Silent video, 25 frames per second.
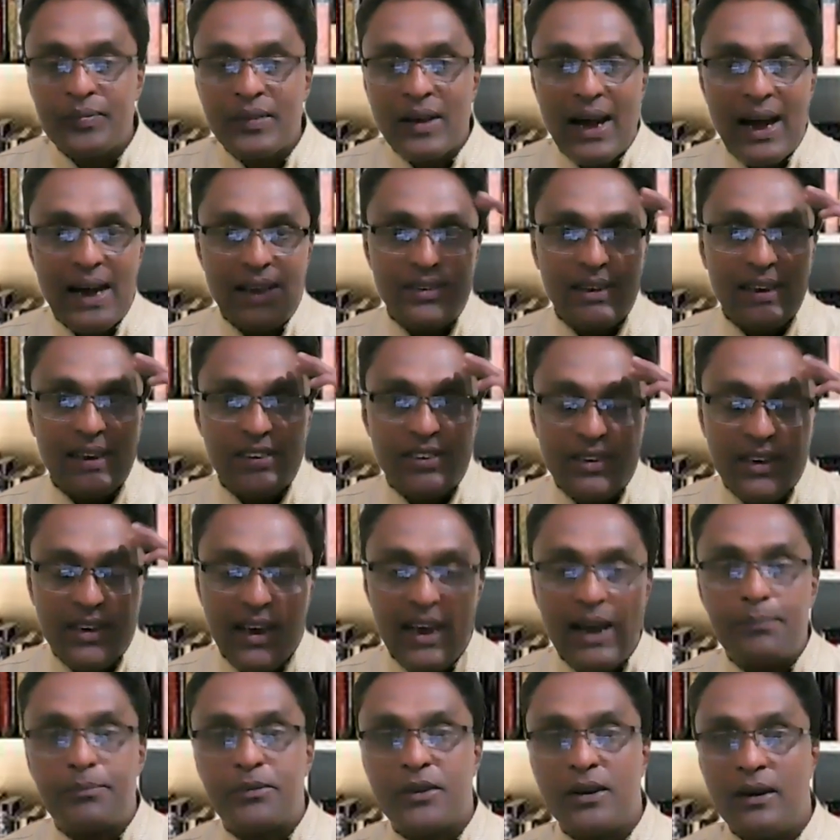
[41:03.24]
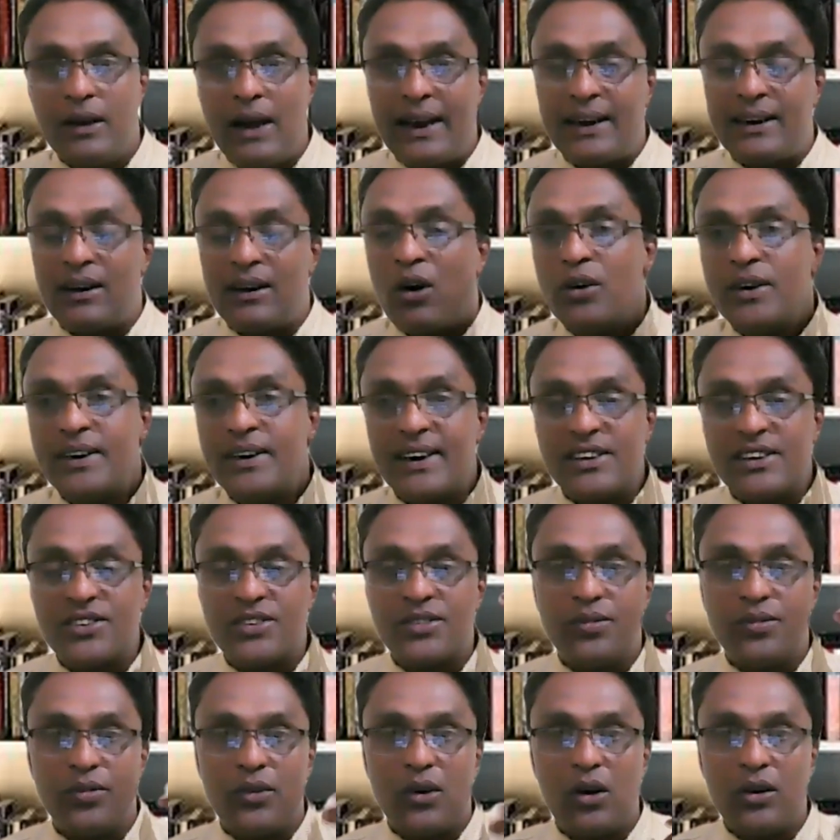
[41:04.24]
has escaped, or it has
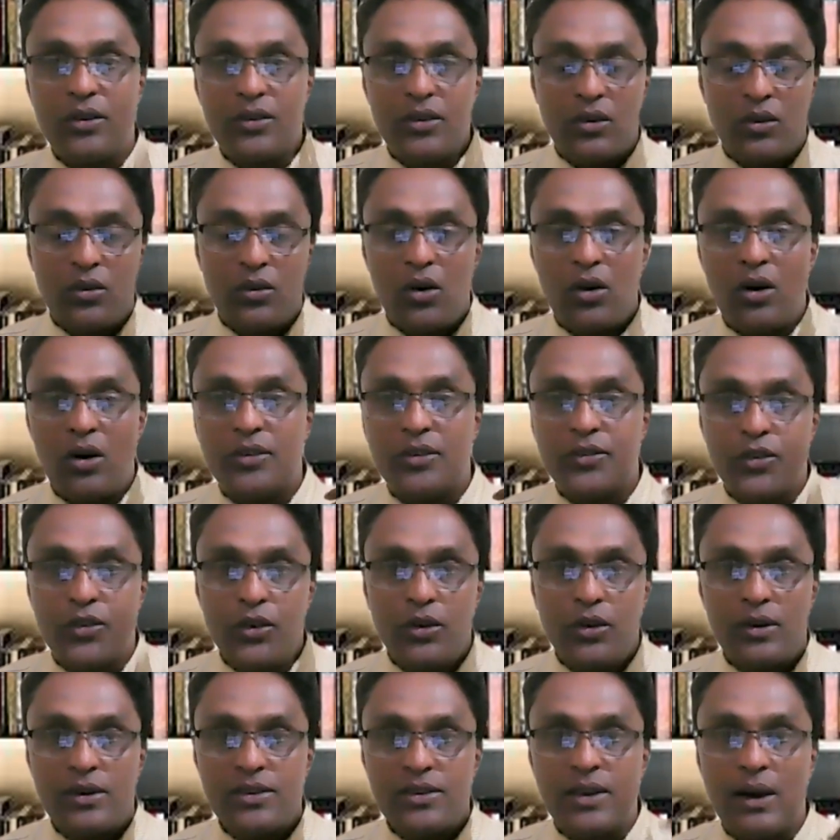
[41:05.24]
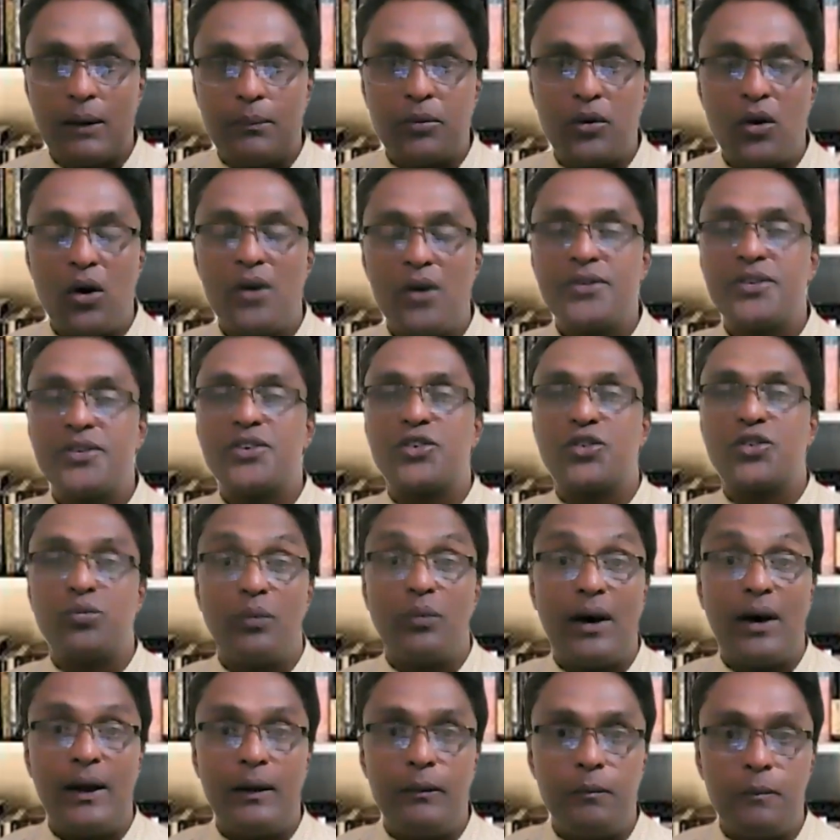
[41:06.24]
not gone to your subconscious
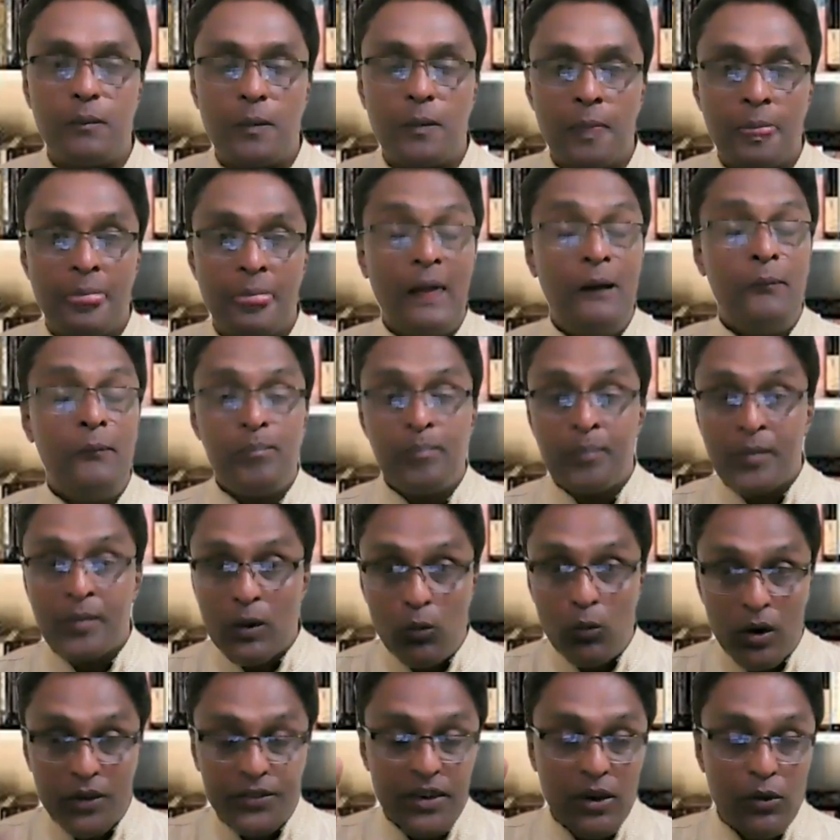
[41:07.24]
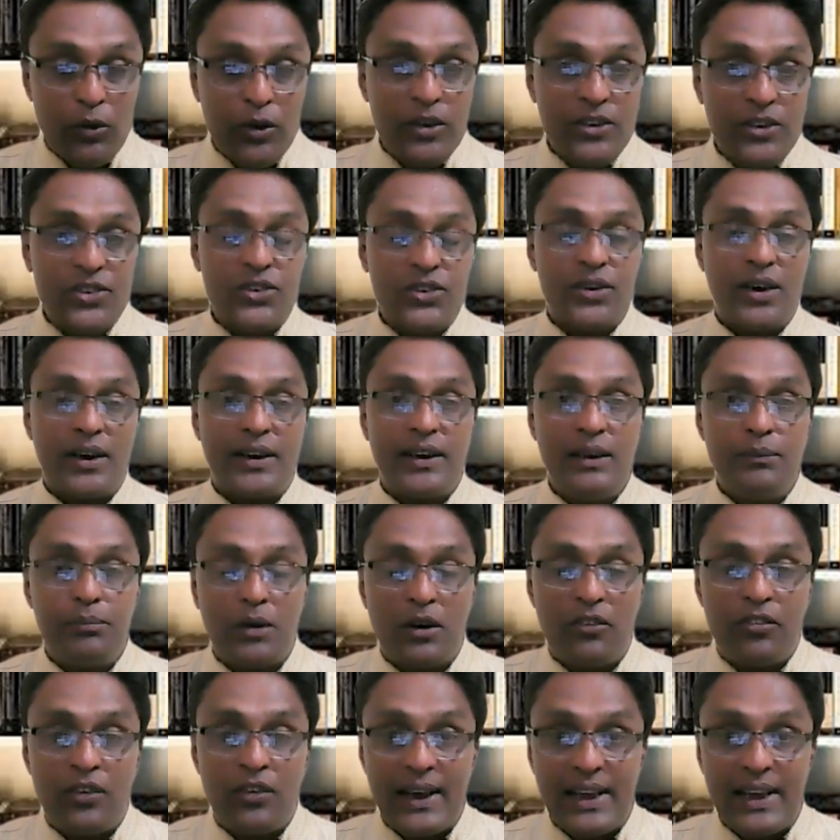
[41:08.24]
mind. Whatever you study
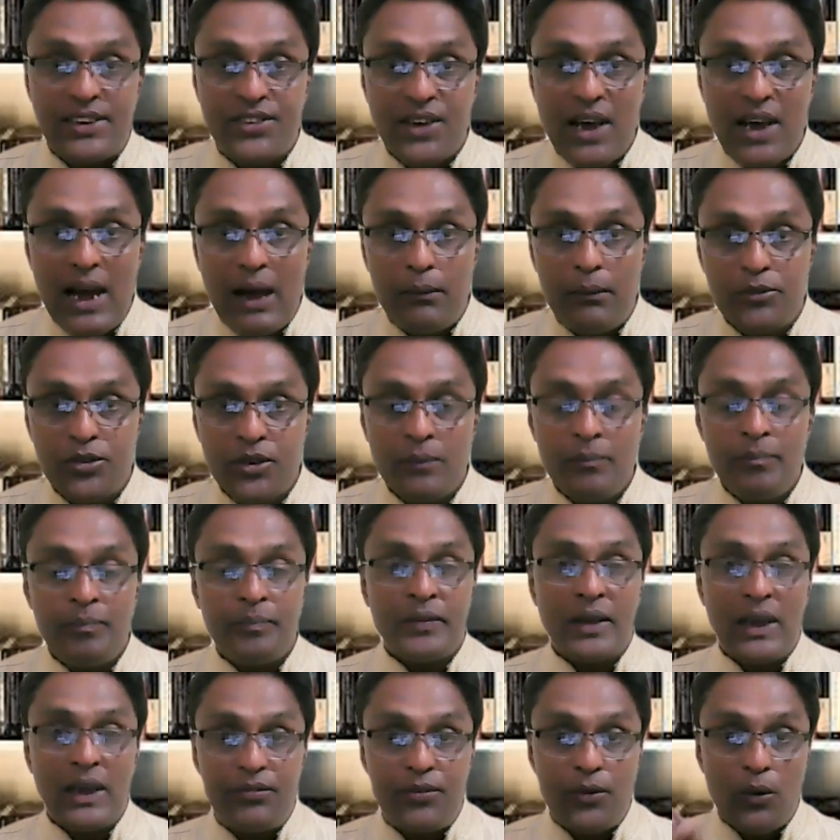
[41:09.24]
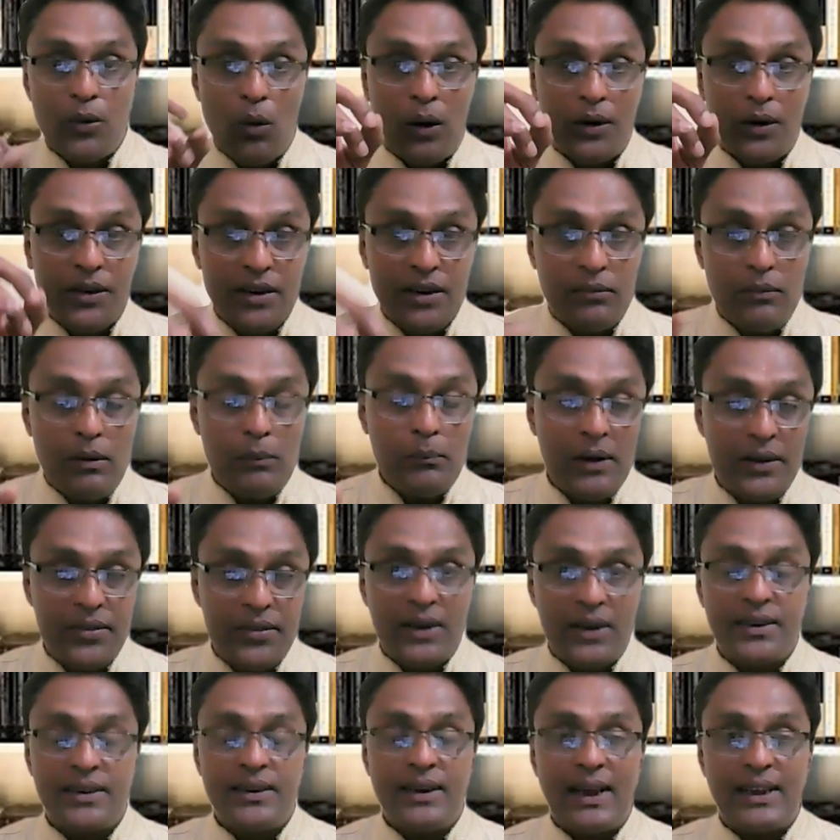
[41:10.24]
for exams, if you want to remember
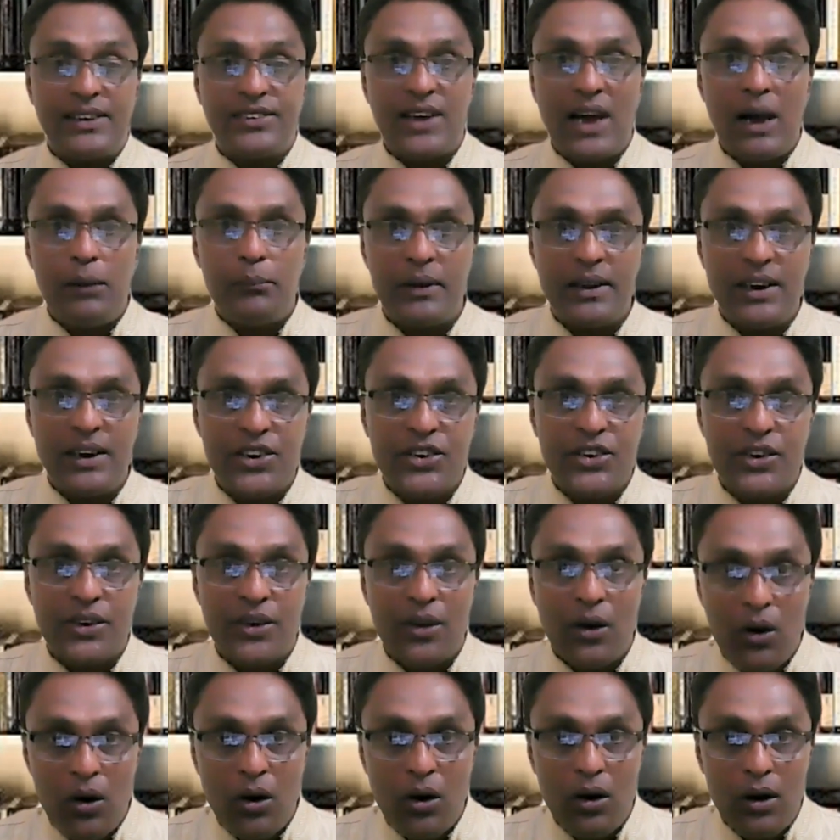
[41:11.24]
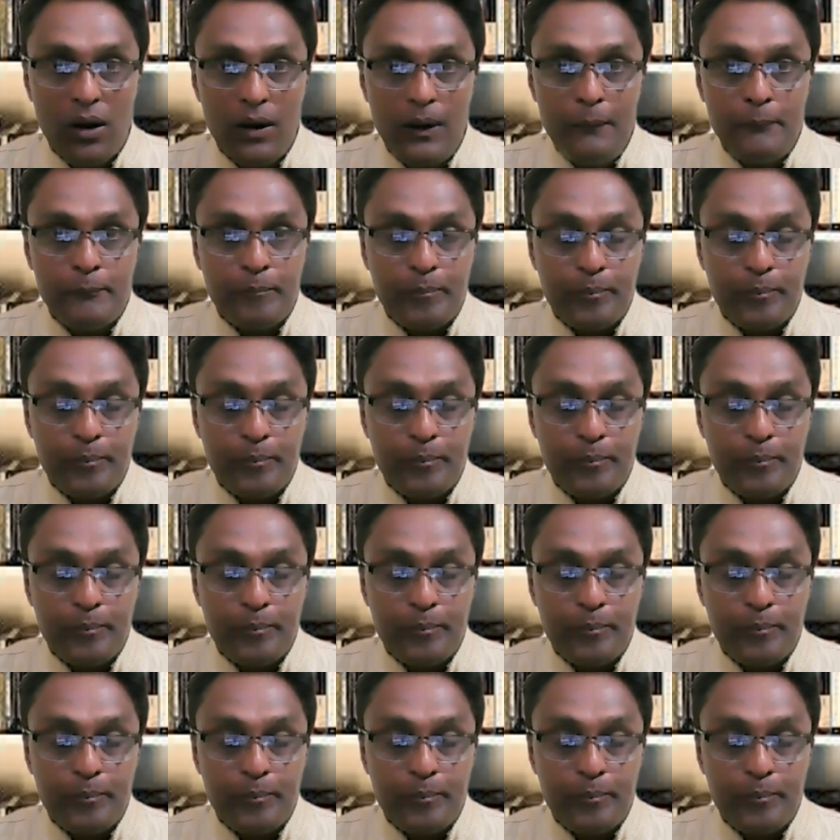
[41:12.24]
that in examination hall,